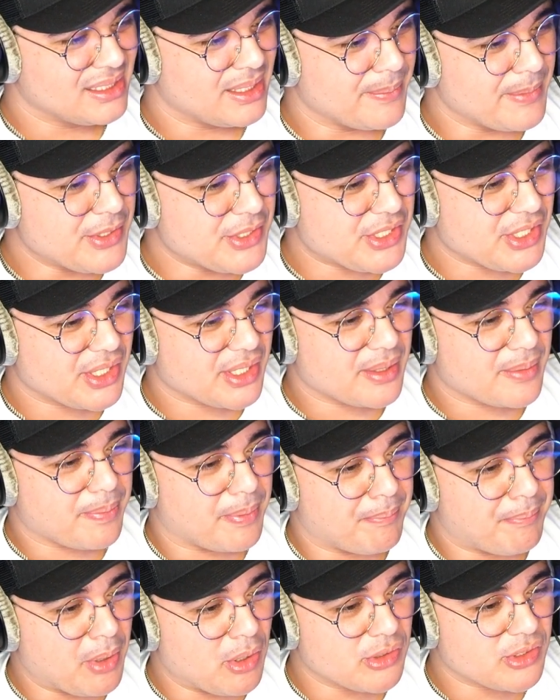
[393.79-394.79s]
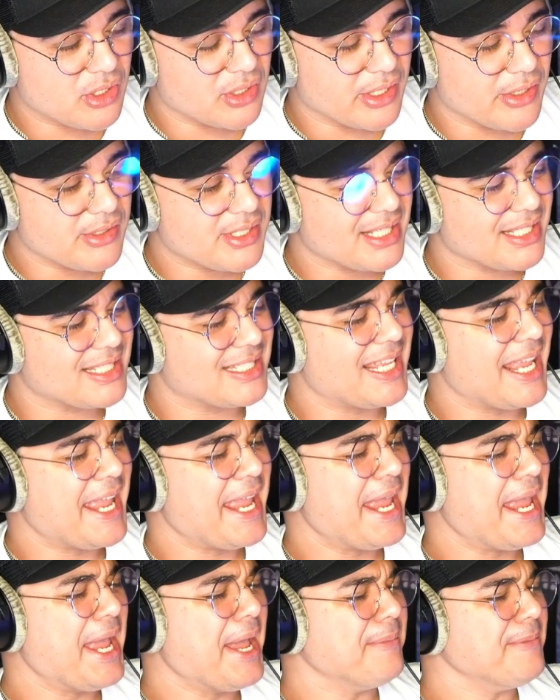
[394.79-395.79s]
Music, composer, lyrics. Damn,
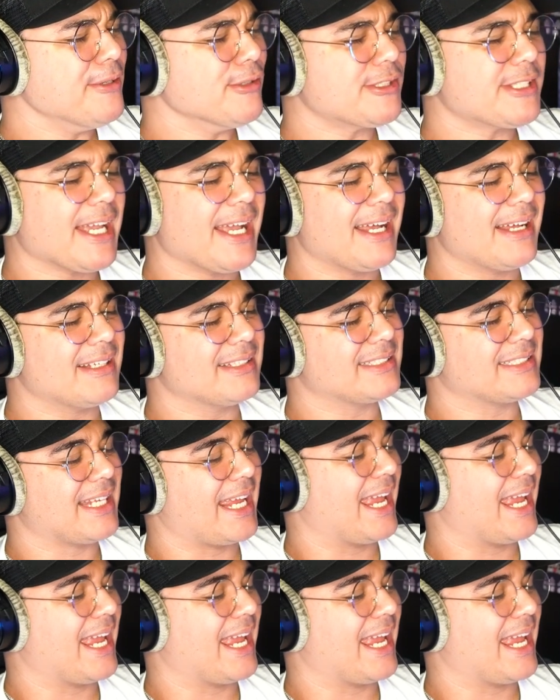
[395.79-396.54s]
you talented.